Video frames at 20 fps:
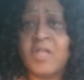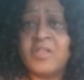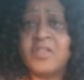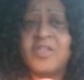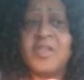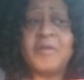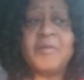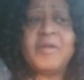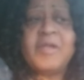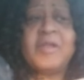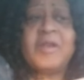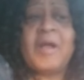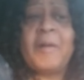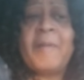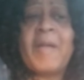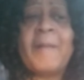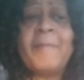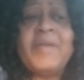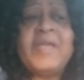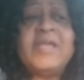You you know,
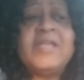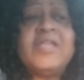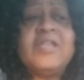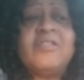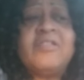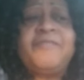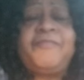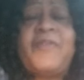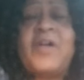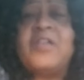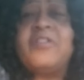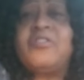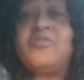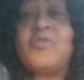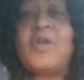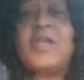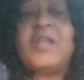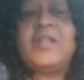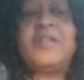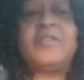I mean it gets
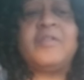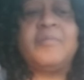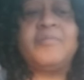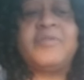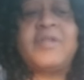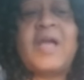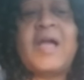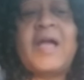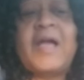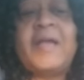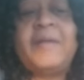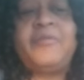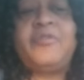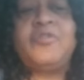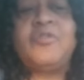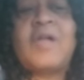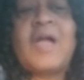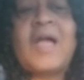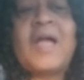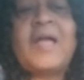frustrating sometimes,
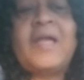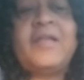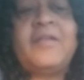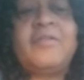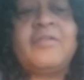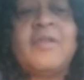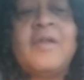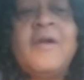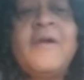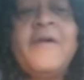you guys